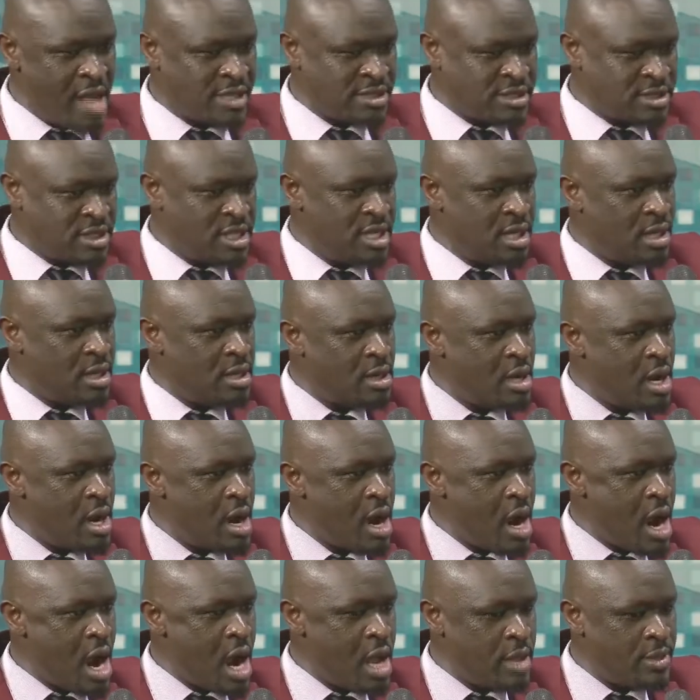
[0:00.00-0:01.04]
asking,
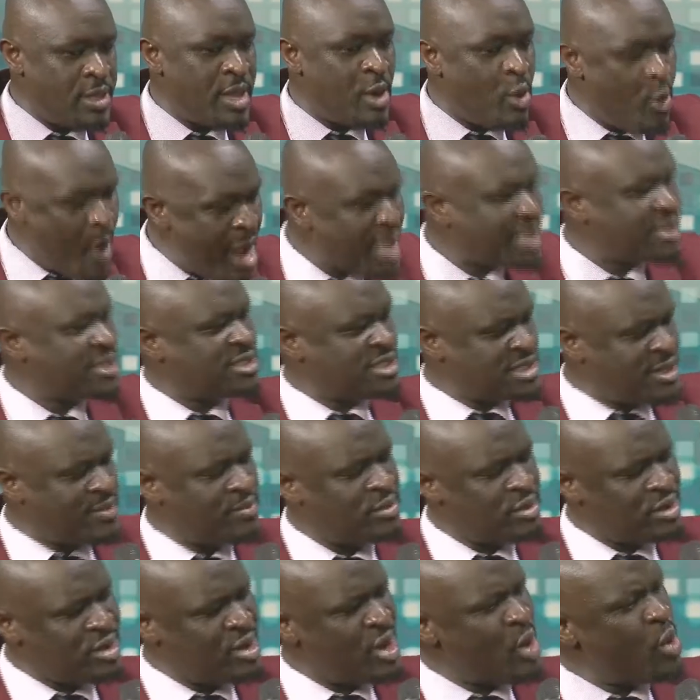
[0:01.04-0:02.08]
they wanted
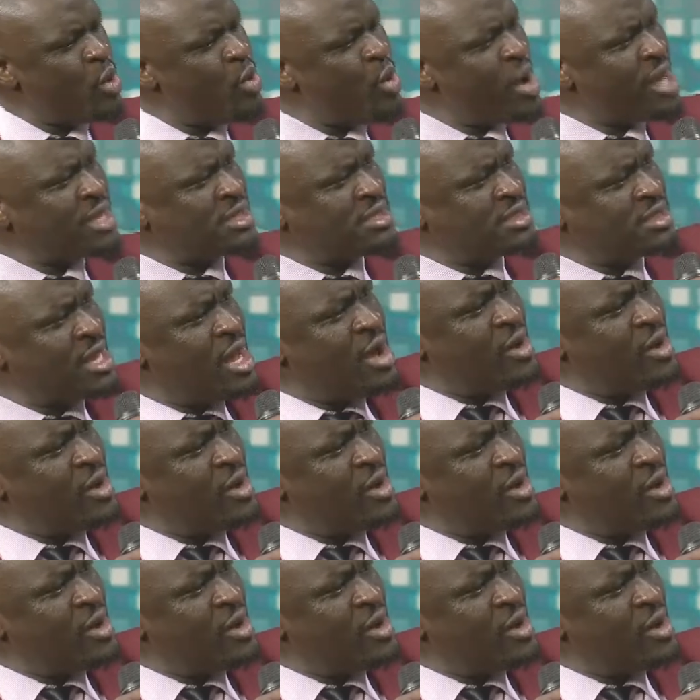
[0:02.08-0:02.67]
somebody who was